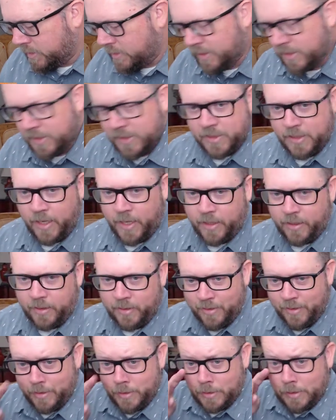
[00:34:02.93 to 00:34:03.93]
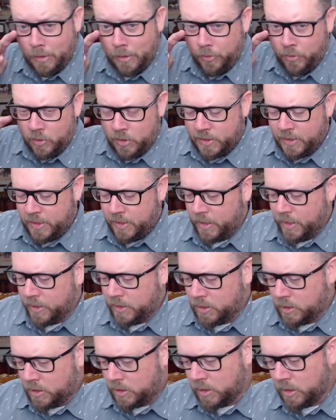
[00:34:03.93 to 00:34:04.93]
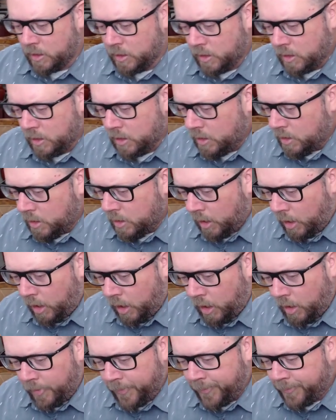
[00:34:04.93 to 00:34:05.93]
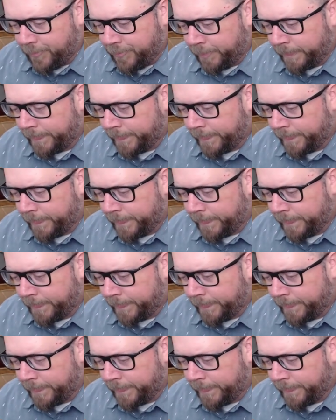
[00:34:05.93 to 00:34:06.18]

This is not, this is a 13 inch um,